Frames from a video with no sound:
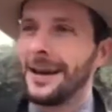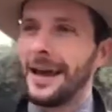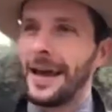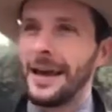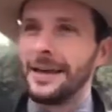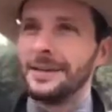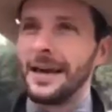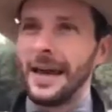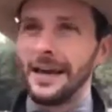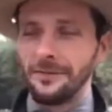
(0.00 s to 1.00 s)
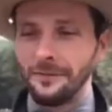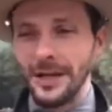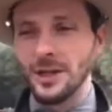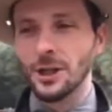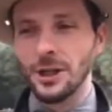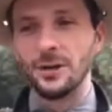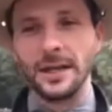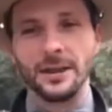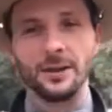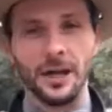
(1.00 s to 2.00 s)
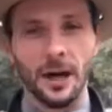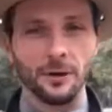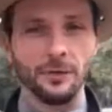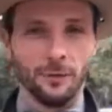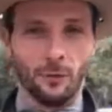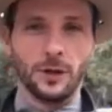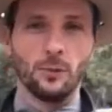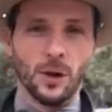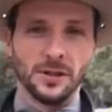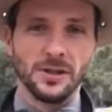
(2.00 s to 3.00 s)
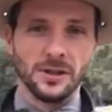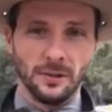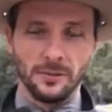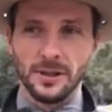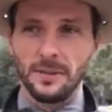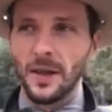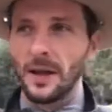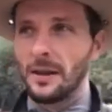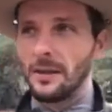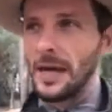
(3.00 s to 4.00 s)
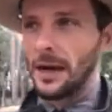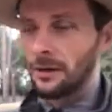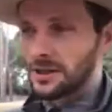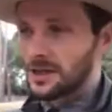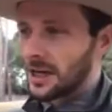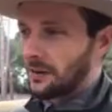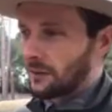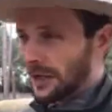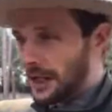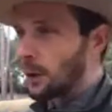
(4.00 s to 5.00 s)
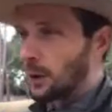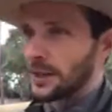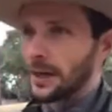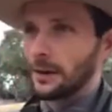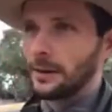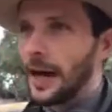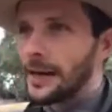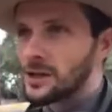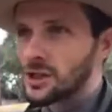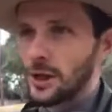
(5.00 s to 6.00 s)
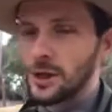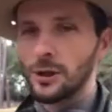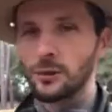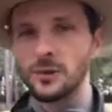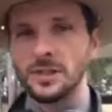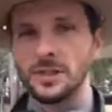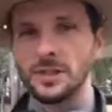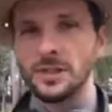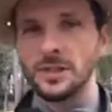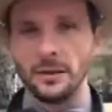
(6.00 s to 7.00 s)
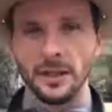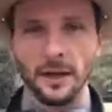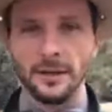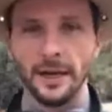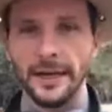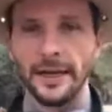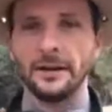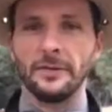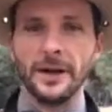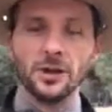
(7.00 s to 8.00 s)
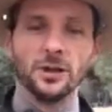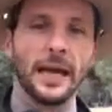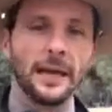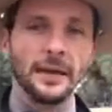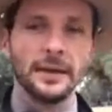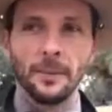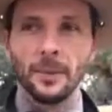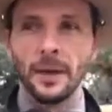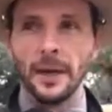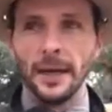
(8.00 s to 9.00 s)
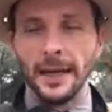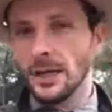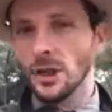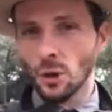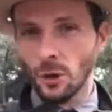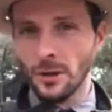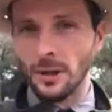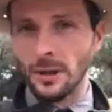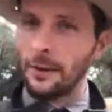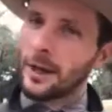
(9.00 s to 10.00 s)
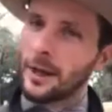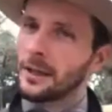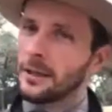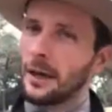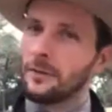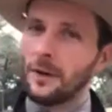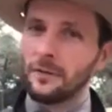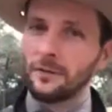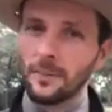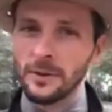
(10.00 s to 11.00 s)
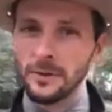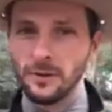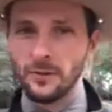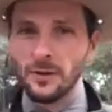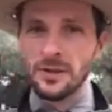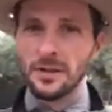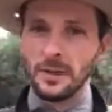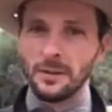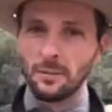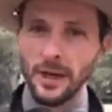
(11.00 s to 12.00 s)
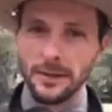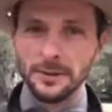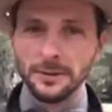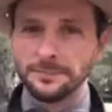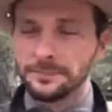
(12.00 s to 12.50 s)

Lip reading: And eventually you get those other 41 stones. They are discovered in North Carolina, stretching through South Carolina, and eventually ending up in Georgia, ironically not far from the university that he brought it to.